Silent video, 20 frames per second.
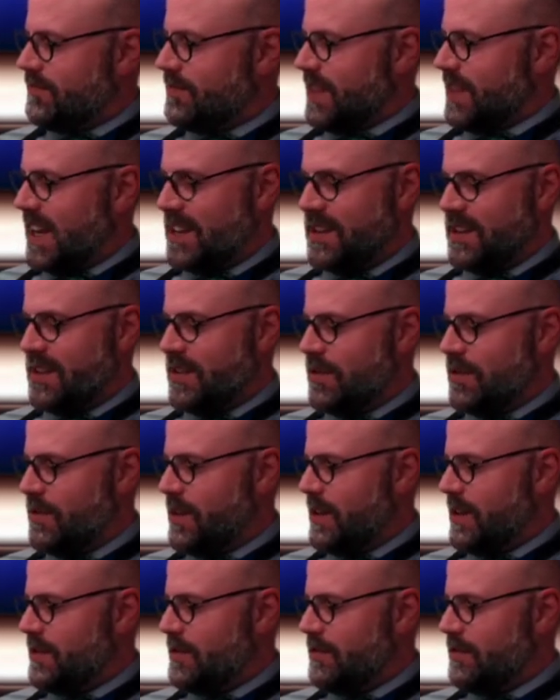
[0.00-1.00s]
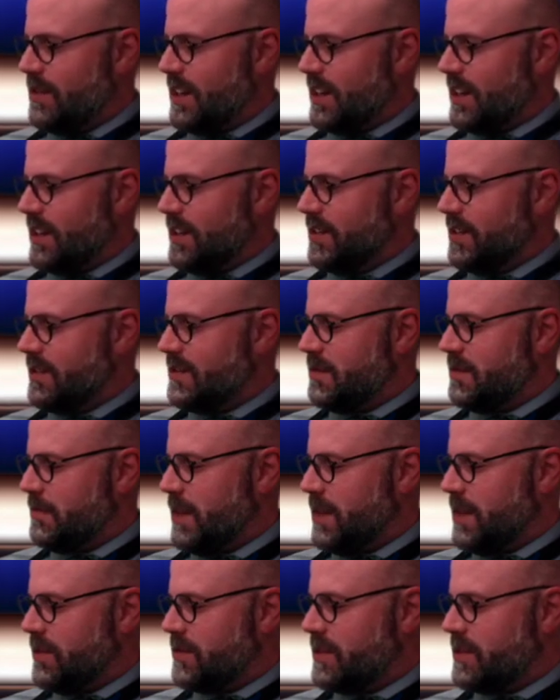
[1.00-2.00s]
I know how you like a good
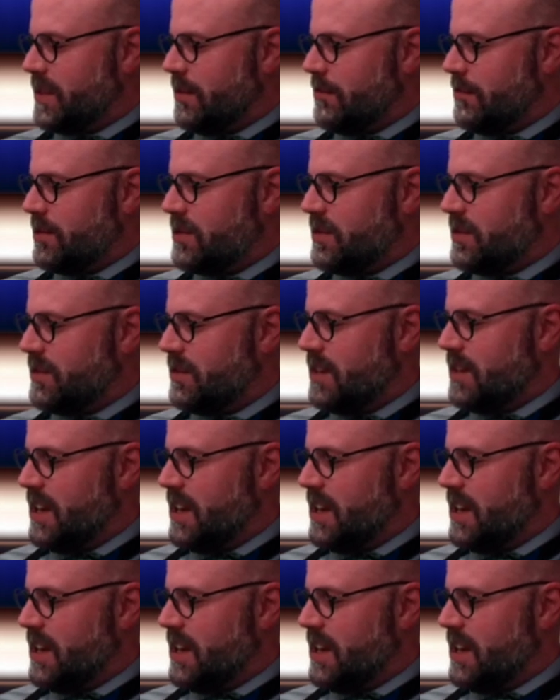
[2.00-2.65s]
tomato sandwich.